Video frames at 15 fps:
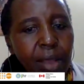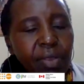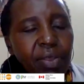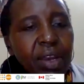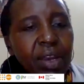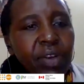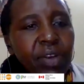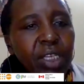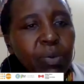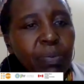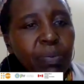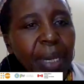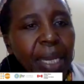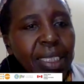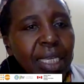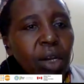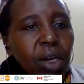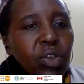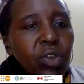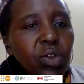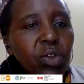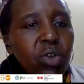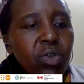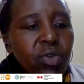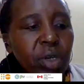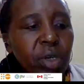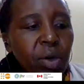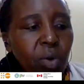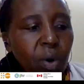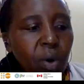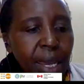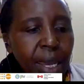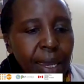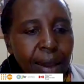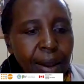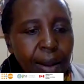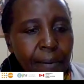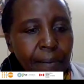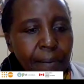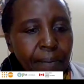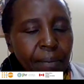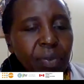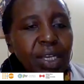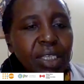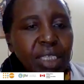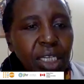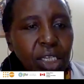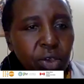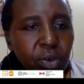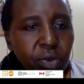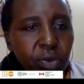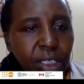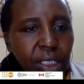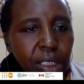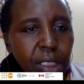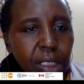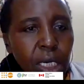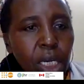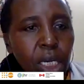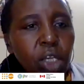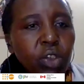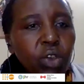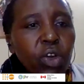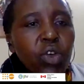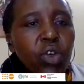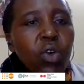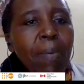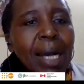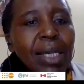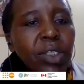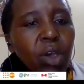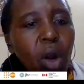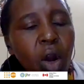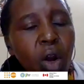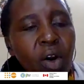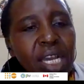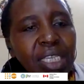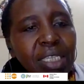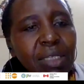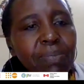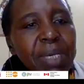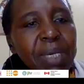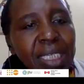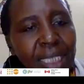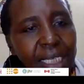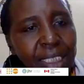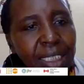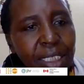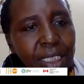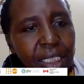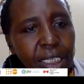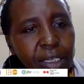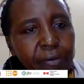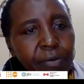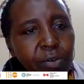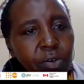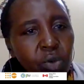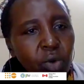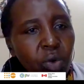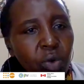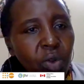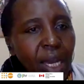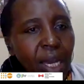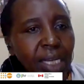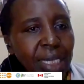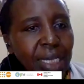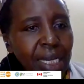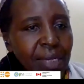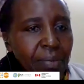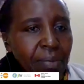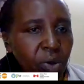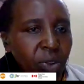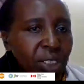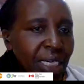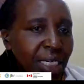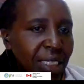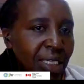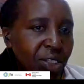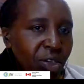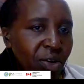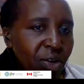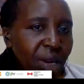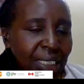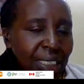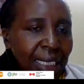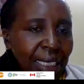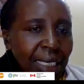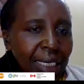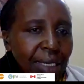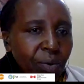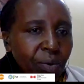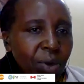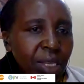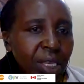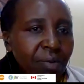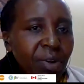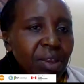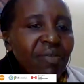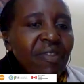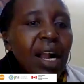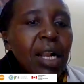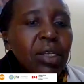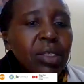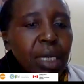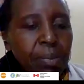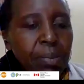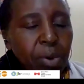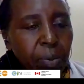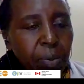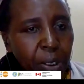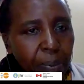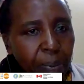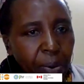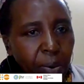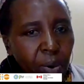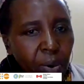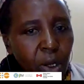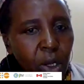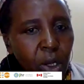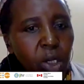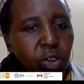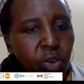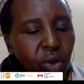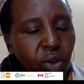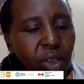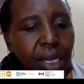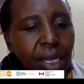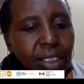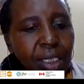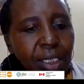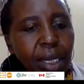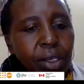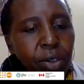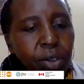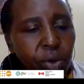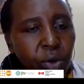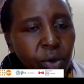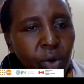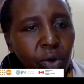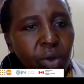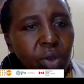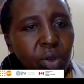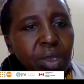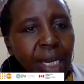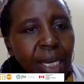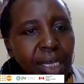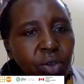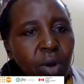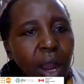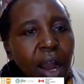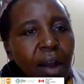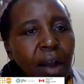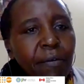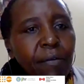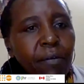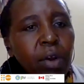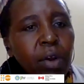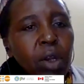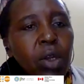the respect. They also require the security. So you must always be sensitive to know that in most cases you are dealing with vulnerable people, so that you know that you have to